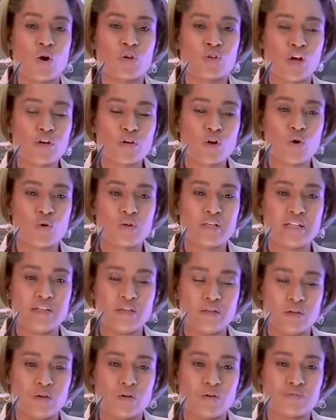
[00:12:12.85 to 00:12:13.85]
not
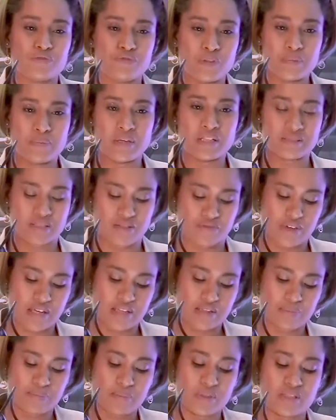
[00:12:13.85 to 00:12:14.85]
only female
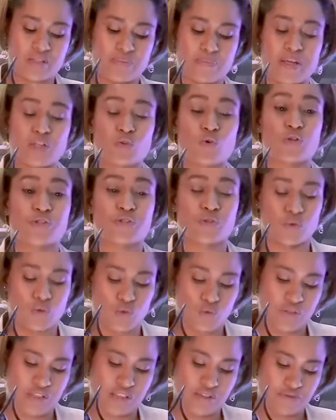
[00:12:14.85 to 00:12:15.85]
development, but also
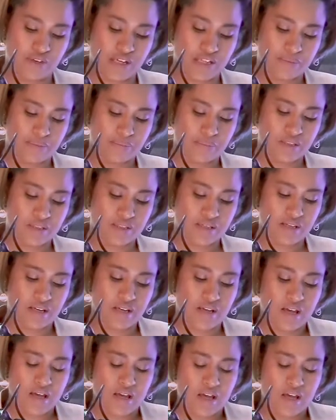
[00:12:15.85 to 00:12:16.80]
youth development,